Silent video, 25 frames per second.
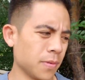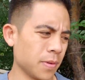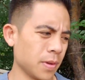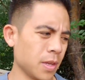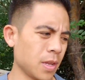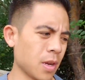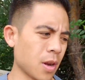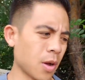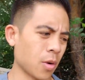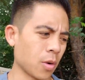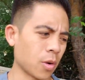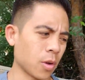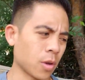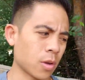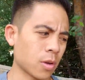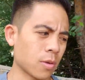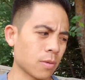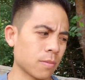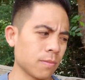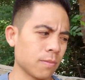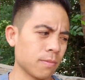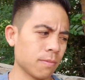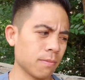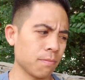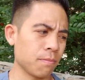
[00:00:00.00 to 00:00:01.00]
you know,
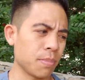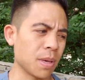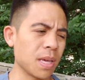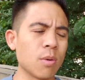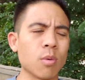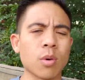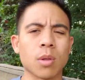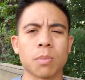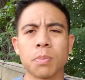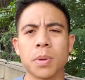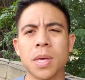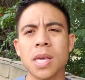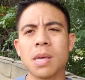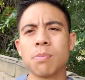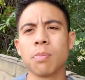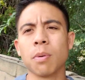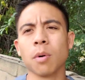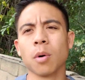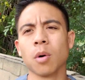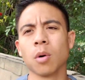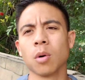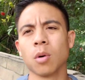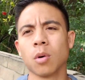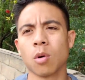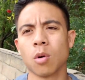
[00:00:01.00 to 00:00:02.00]
be with
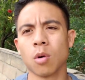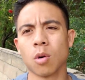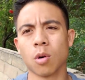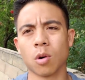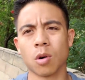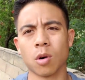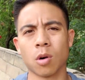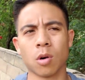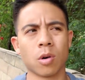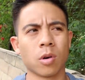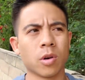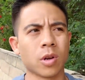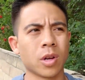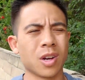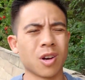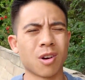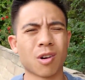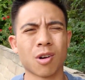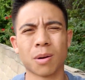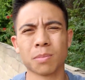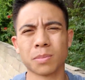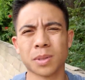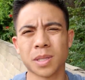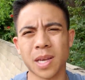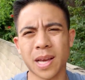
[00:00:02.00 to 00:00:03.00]
people, or, you know
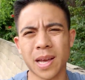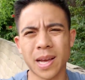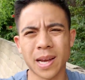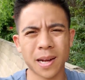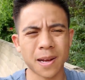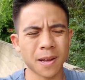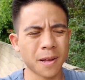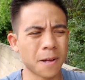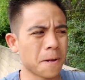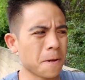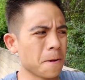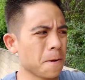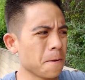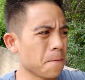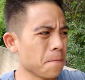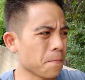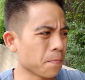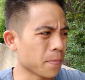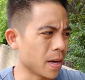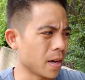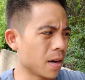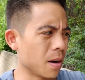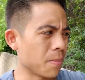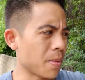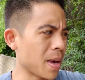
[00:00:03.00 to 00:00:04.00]
what I'm saying?
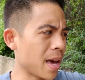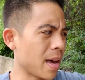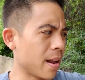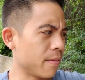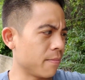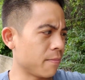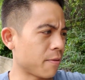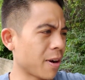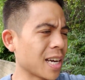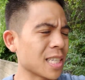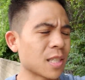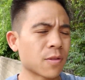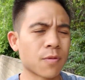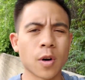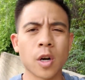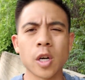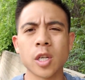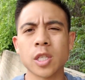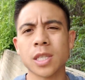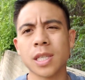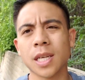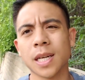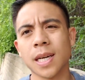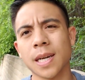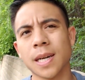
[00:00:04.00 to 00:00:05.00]
And vice
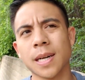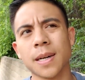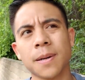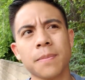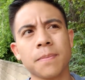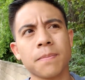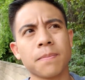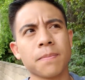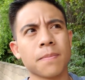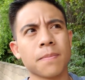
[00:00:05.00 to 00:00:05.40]
versa,